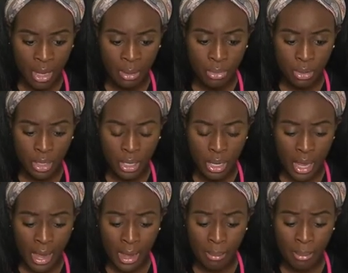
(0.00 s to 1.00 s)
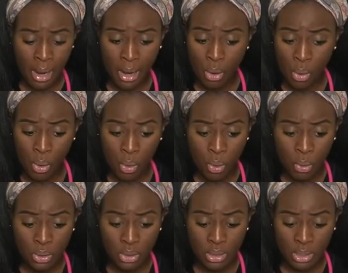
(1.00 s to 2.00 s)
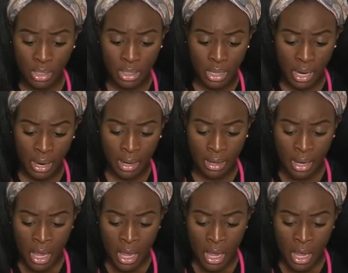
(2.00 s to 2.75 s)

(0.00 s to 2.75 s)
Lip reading: looking at my old study guide,